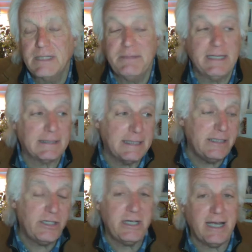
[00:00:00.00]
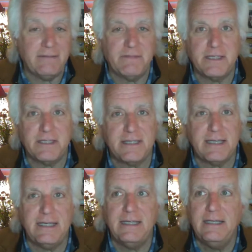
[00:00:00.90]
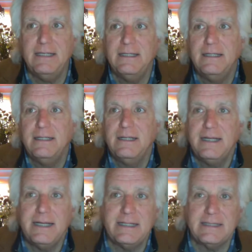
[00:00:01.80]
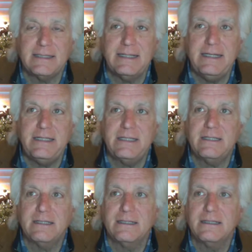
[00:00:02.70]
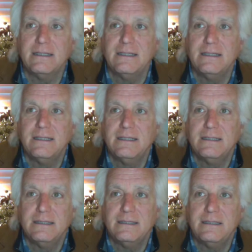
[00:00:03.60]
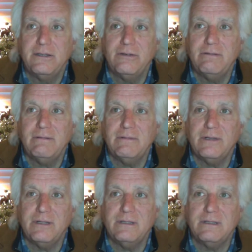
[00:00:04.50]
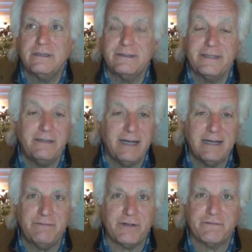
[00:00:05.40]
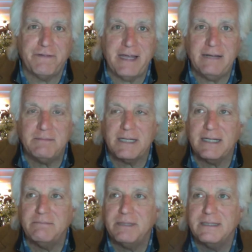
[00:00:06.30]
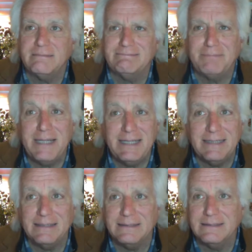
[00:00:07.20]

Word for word: I mean, at least you have the sea, and at least you you have your family, but man,